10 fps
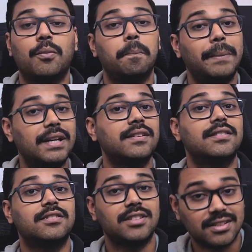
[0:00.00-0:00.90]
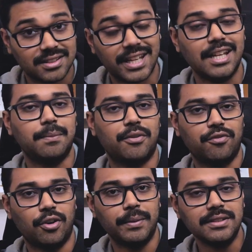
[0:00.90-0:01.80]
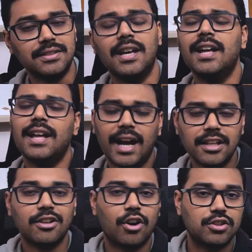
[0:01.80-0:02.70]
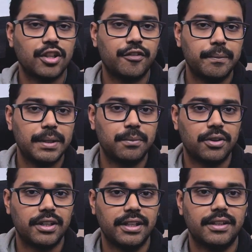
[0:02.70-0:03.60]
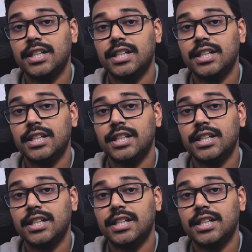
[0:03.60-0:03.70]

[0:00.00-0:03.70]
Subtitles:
better sustained performance at the cost of a bit more heat.